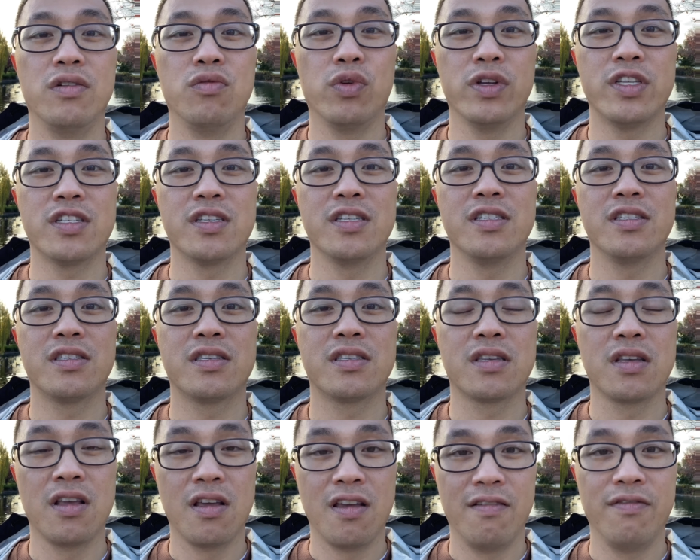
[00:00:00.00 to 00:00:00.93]
which is
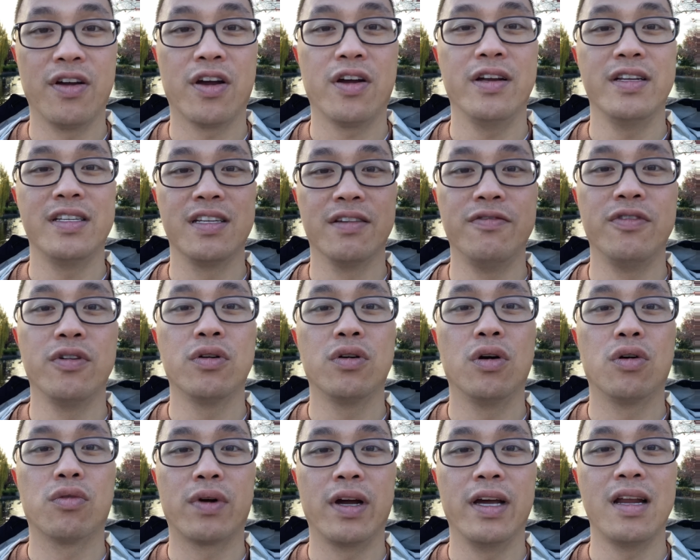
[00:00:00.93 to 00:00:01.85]
very
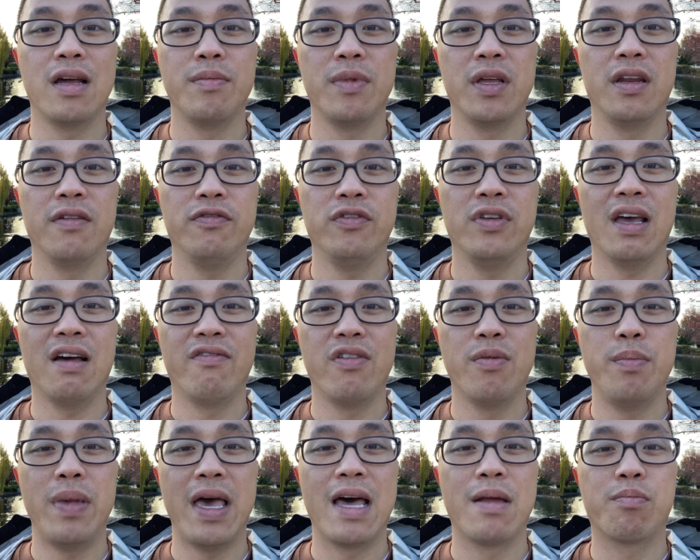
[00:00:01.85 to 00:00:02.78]
difficult, right? I mean, if you have a
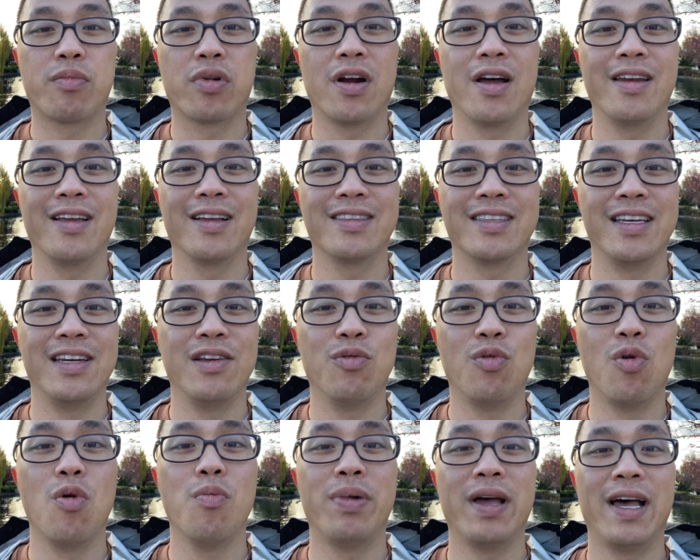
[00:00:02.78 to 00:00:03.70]
bad product, then it
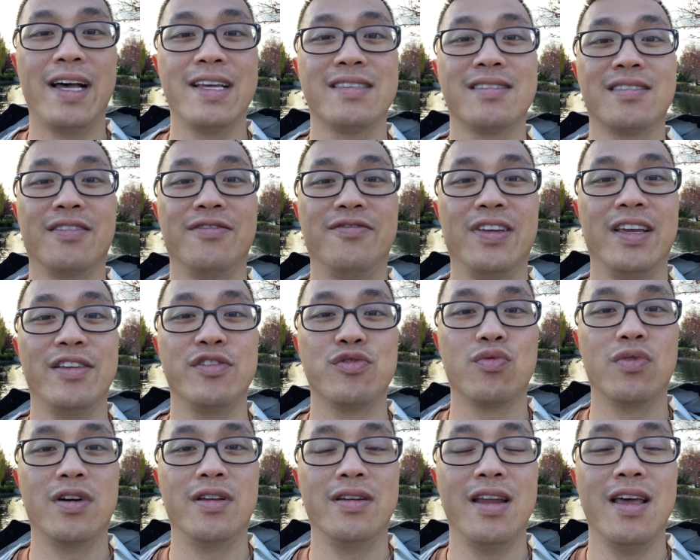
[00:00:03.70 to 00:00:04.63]
won't pass the phase
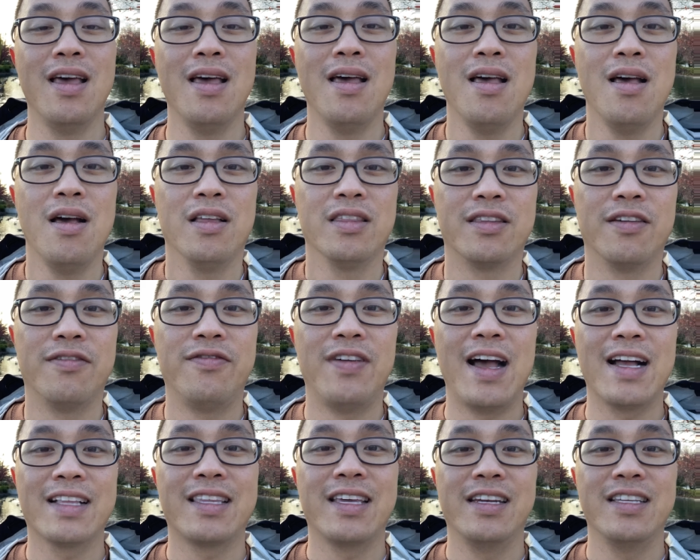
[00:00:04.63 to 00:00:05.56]
one. The
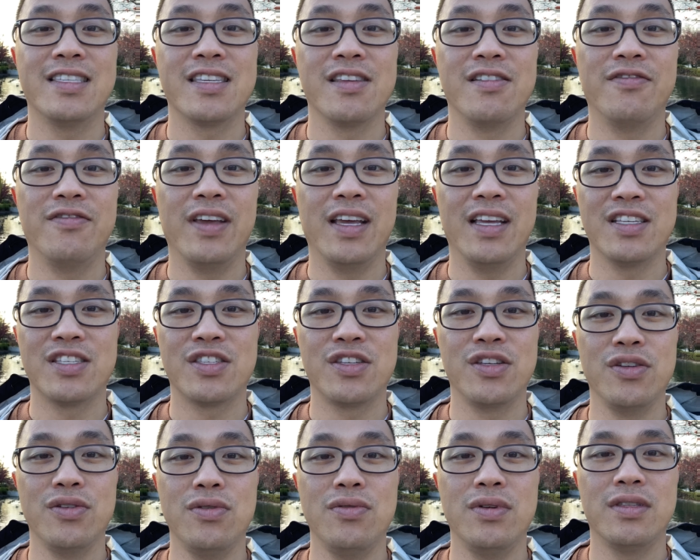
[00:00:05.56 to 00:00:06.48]
fact that it's in phase
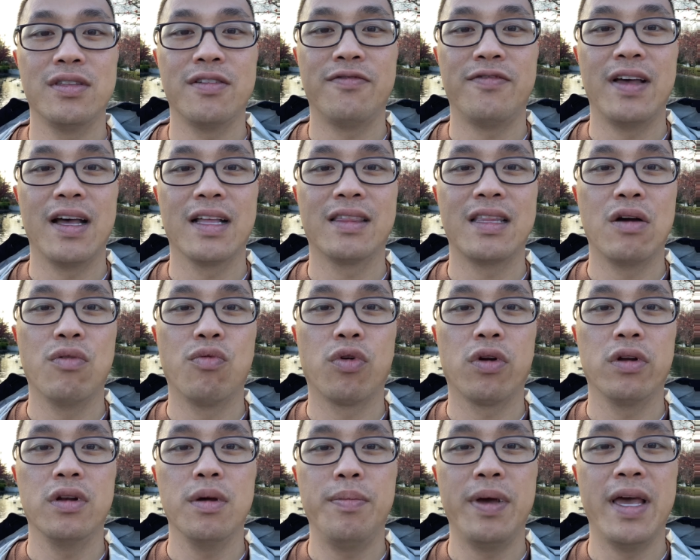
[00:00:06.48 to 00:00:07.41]
two and the fact that we're
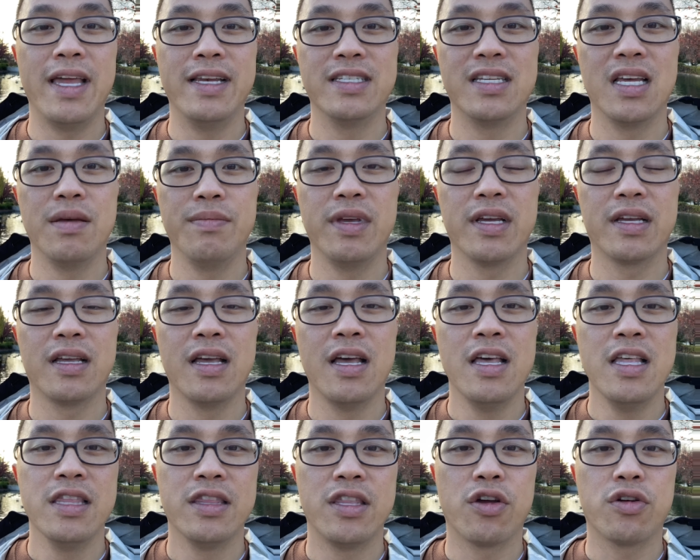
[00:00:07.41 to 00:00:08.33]
in a pandemic,
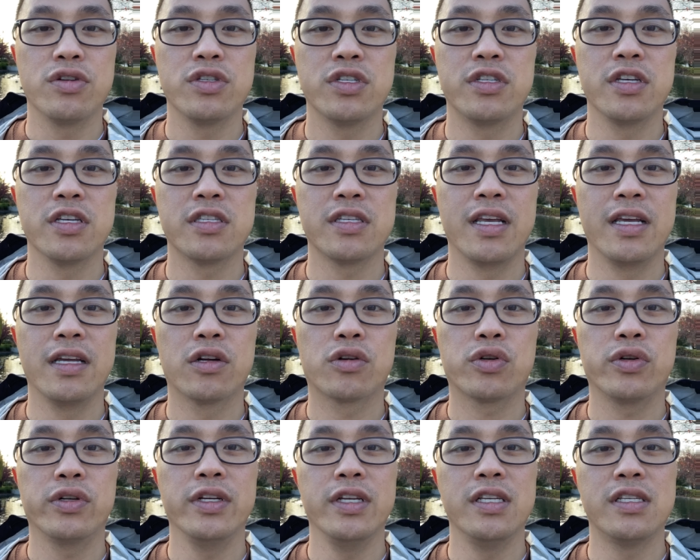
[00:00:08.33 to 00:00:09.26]
there is just
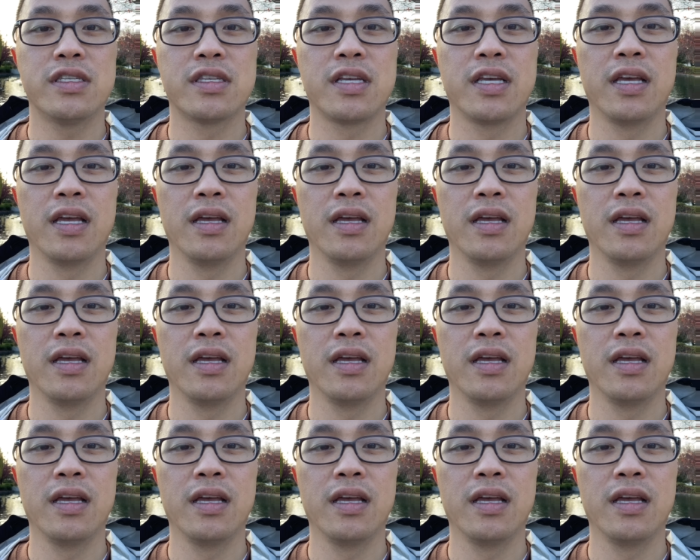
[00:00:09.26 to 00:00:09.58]
increased